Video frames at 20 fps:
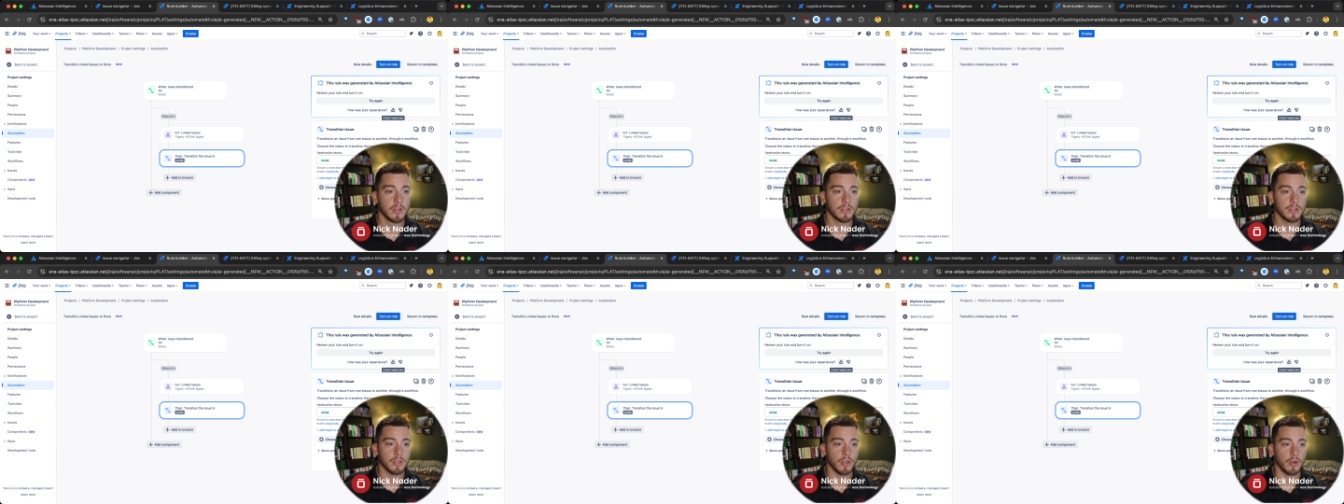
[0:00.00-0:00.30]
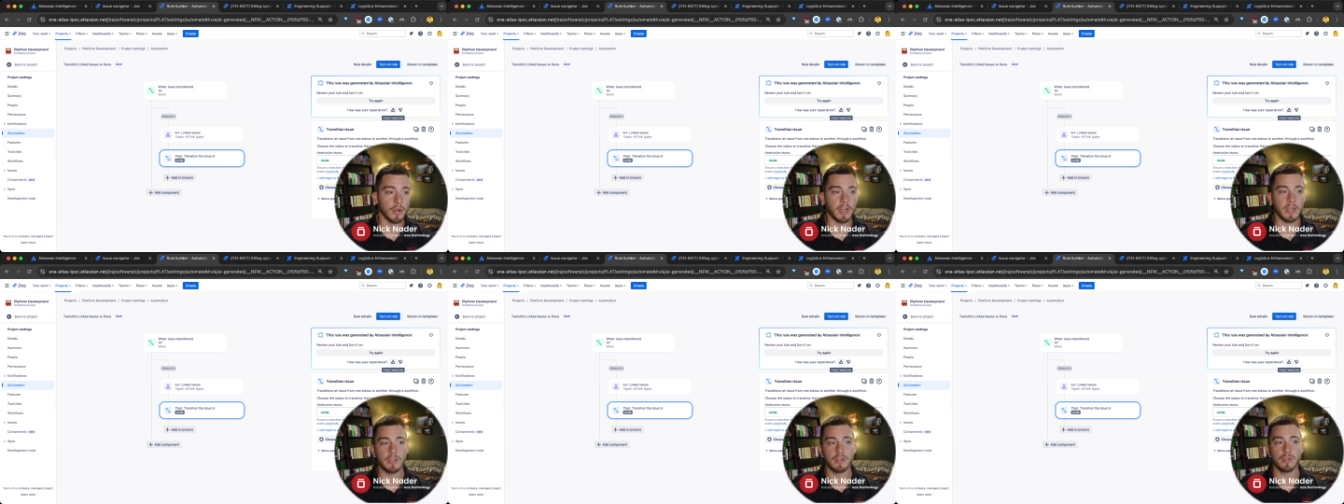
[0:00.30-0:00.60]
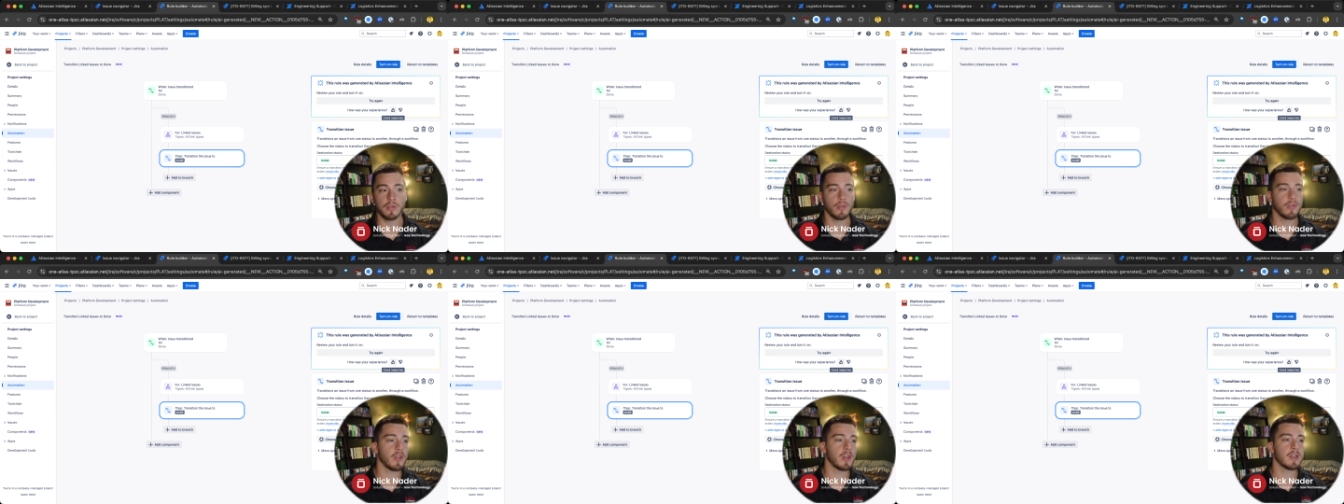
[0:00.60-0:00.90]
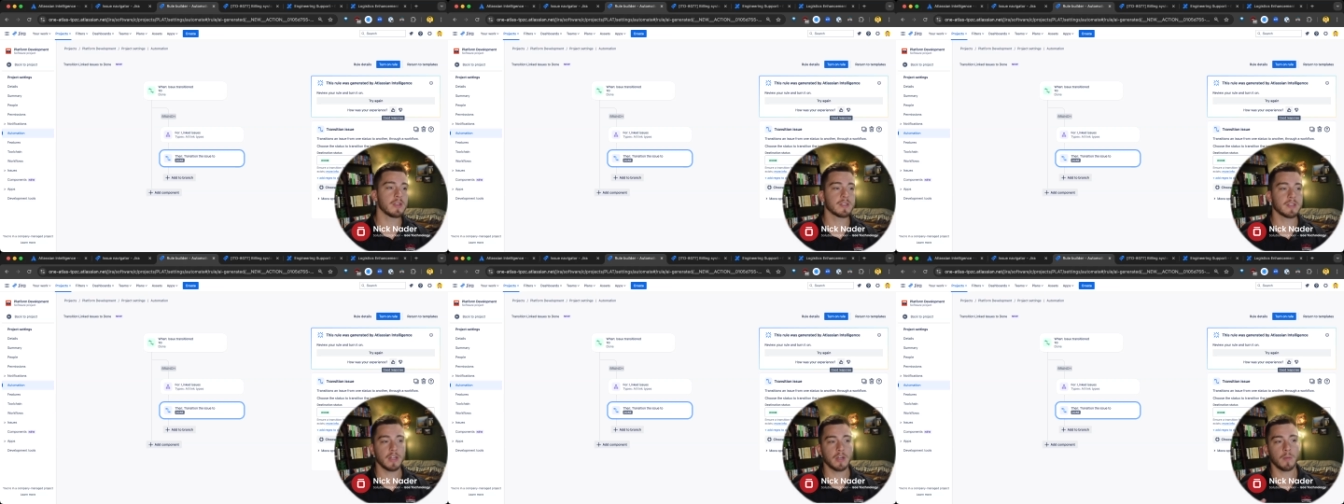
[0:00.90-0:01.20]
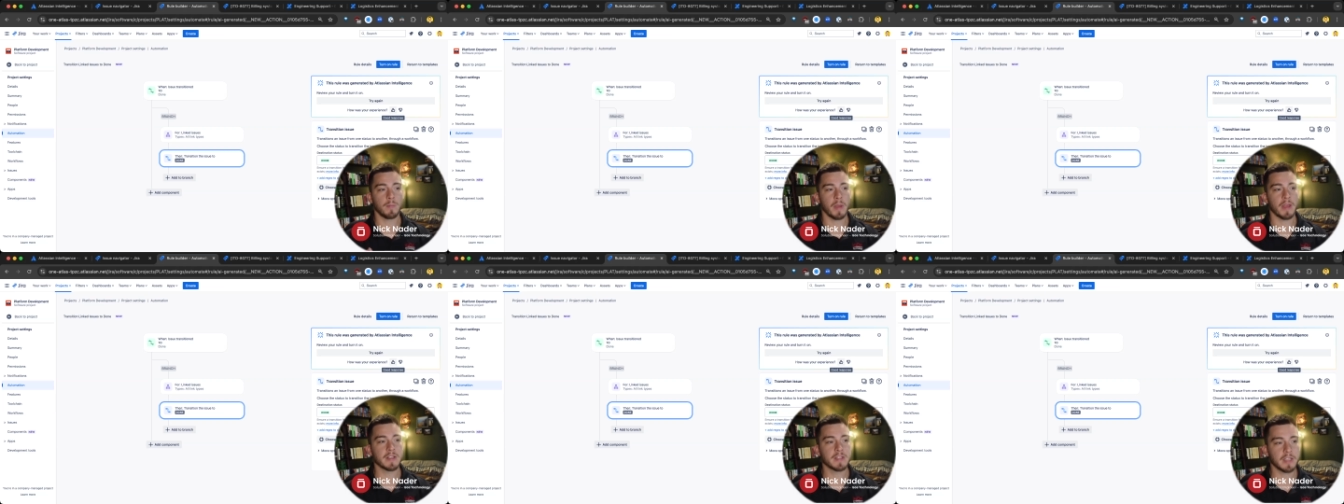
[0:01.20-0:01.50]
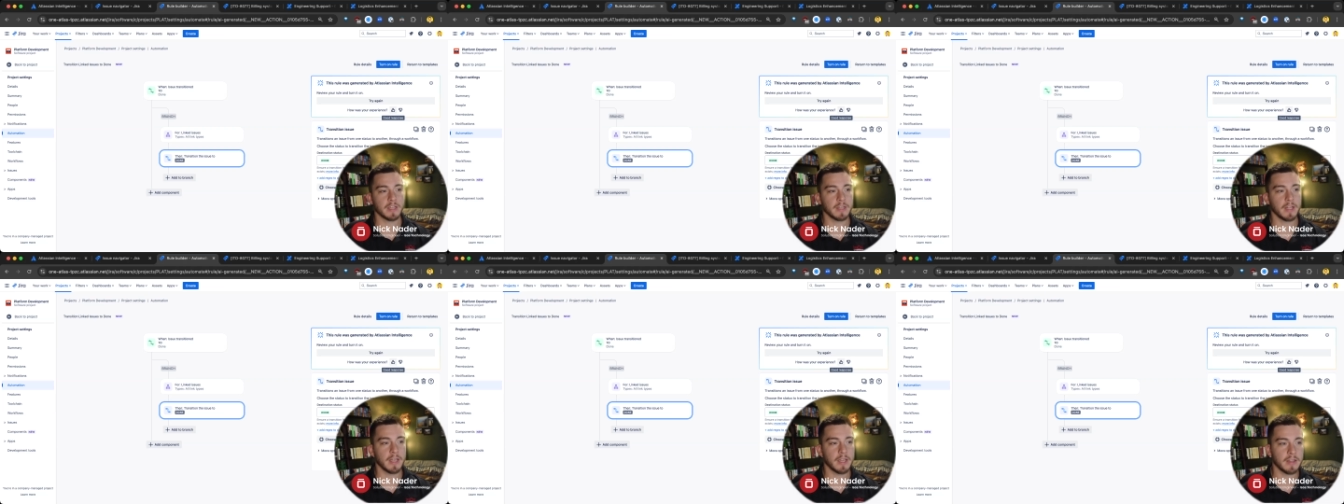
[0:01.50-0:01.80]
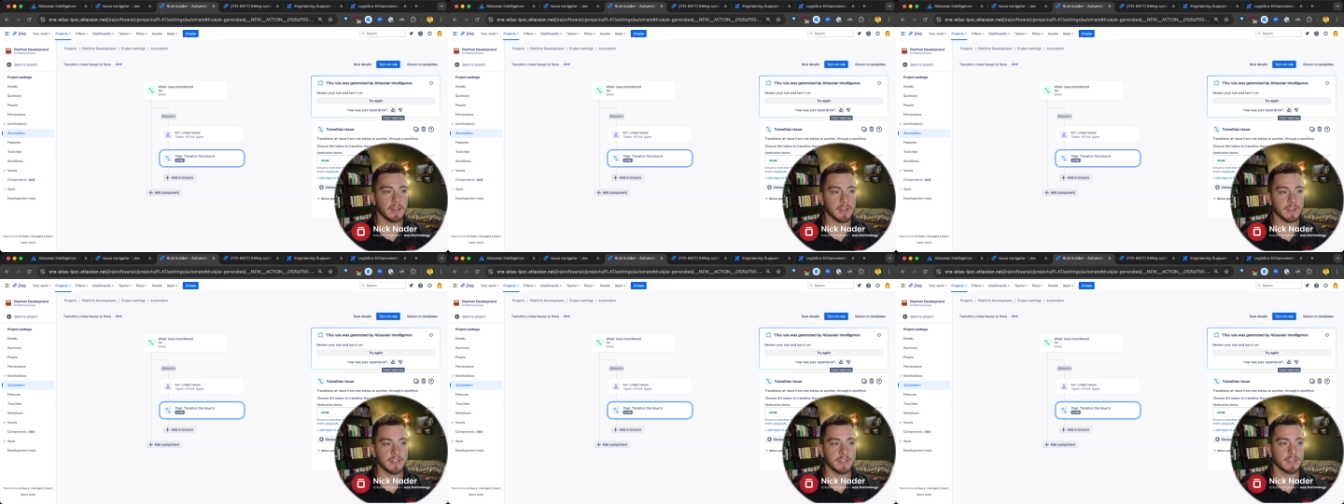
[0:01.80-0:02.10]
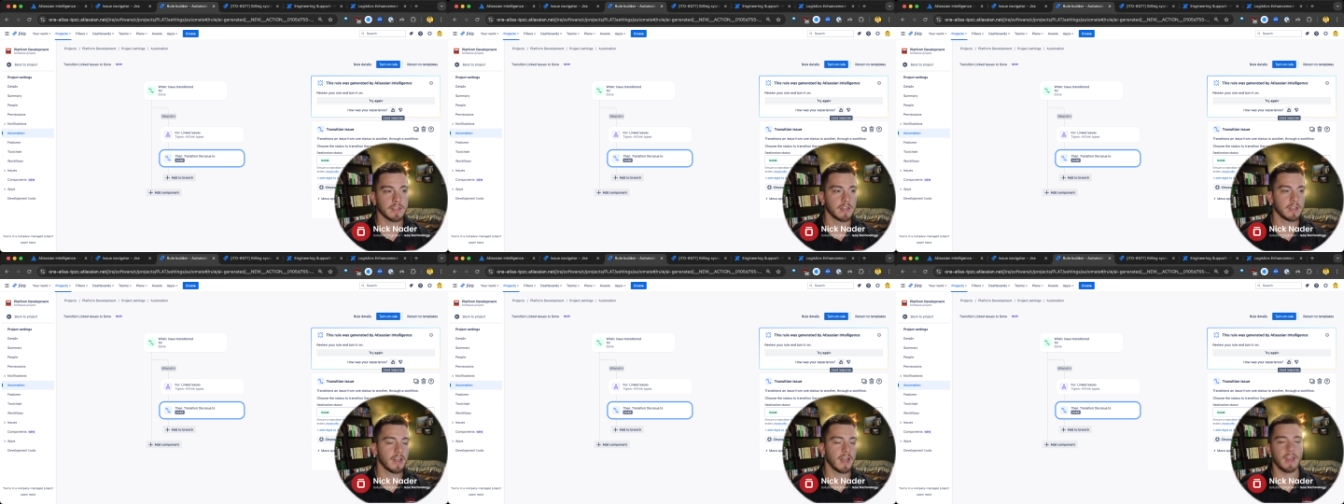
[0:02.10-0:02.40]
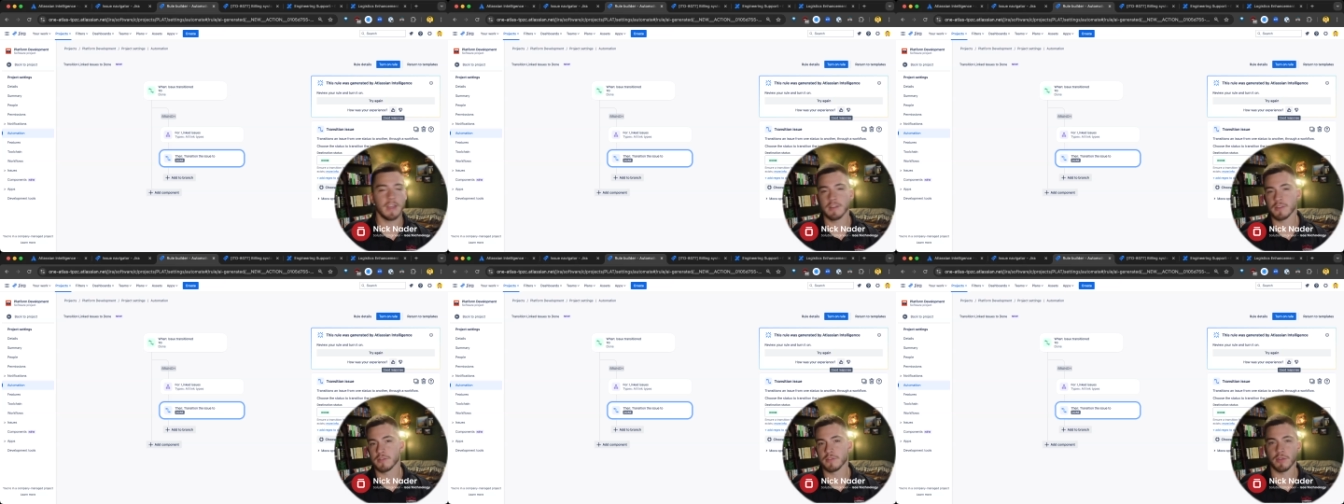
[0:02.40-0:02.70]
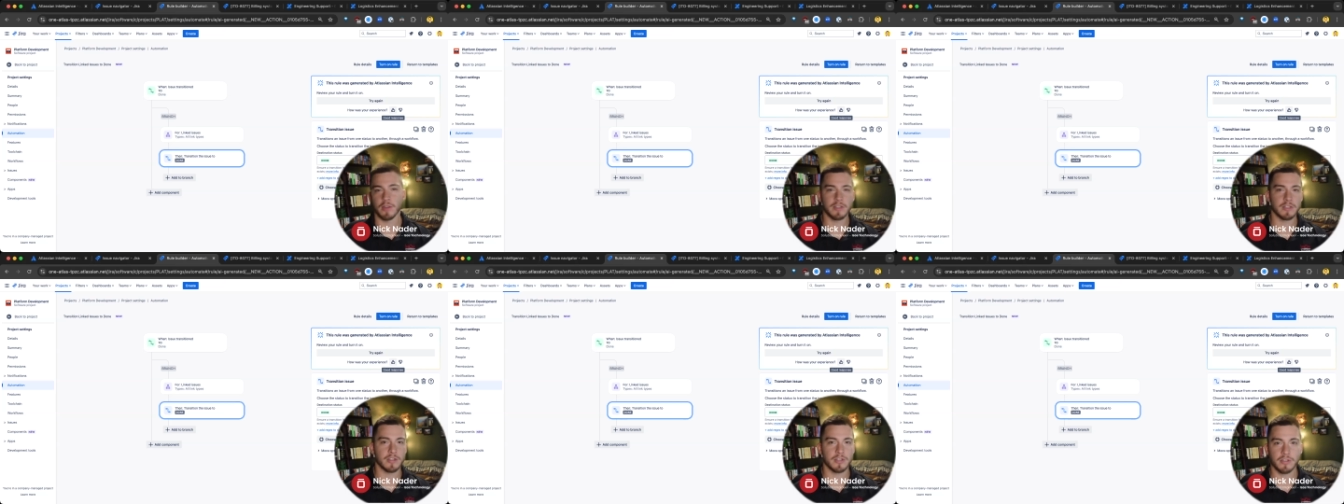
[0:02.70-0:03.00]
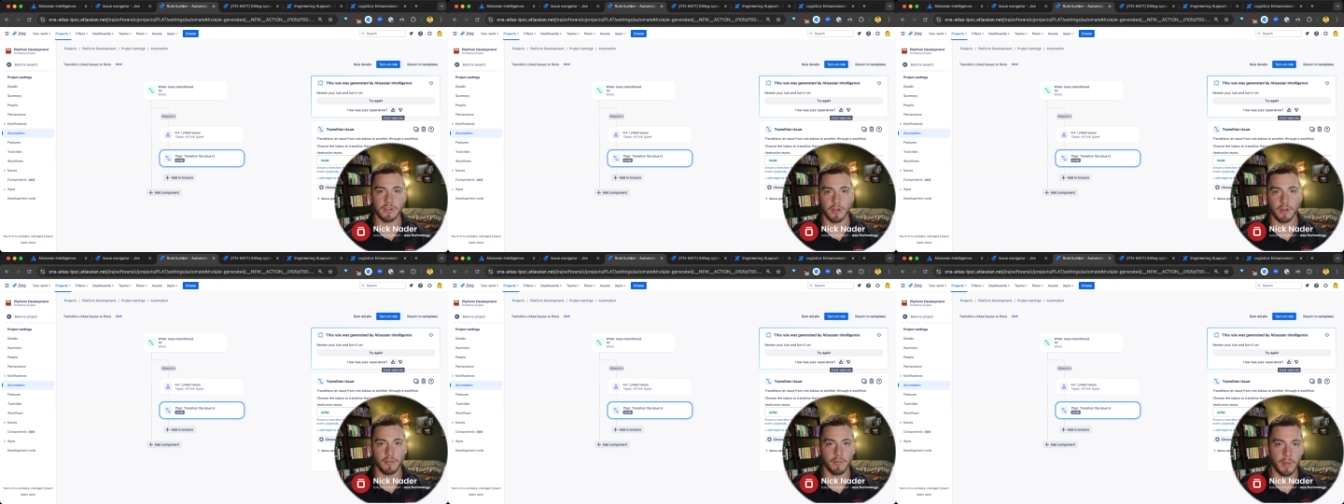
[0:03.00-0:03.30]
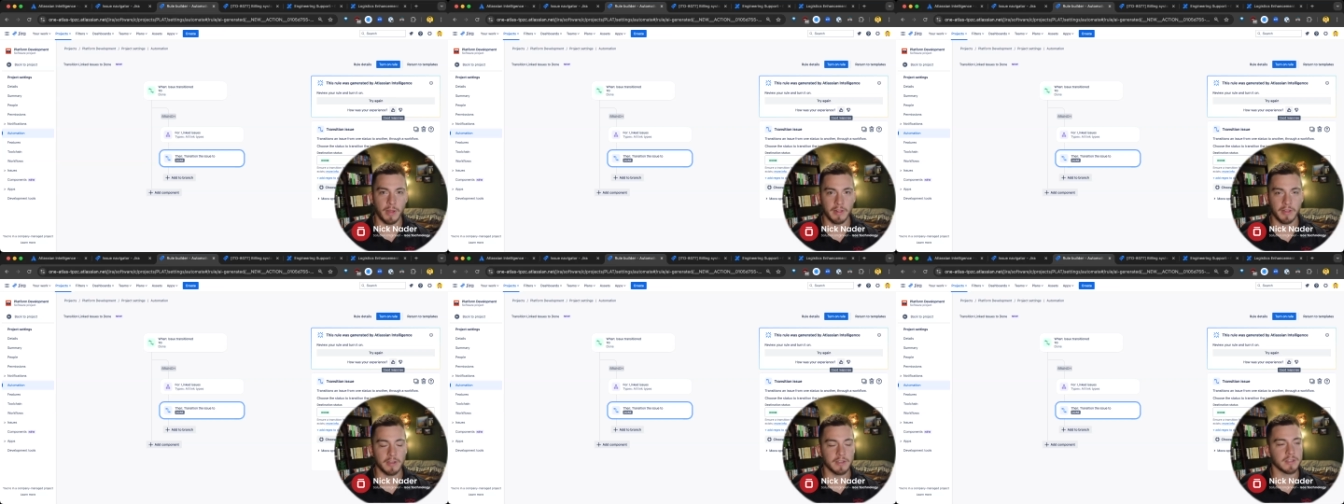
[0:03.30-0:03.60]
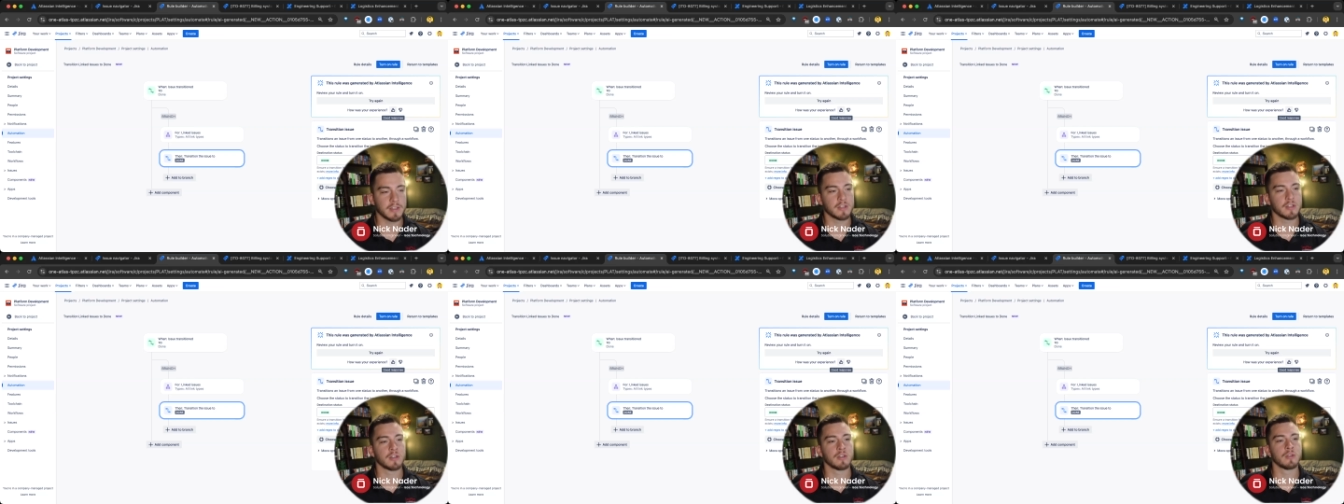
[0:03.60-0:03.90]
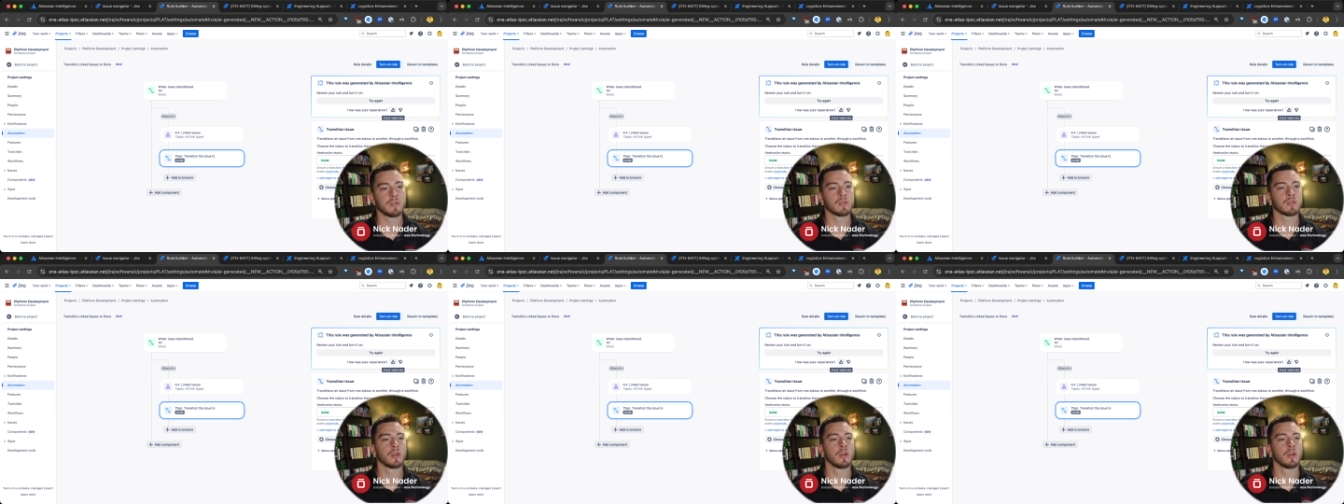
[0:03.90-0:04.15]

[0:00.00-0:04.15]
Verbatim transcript: So it can do things that are basic like this, hey, transition all of my linked issues,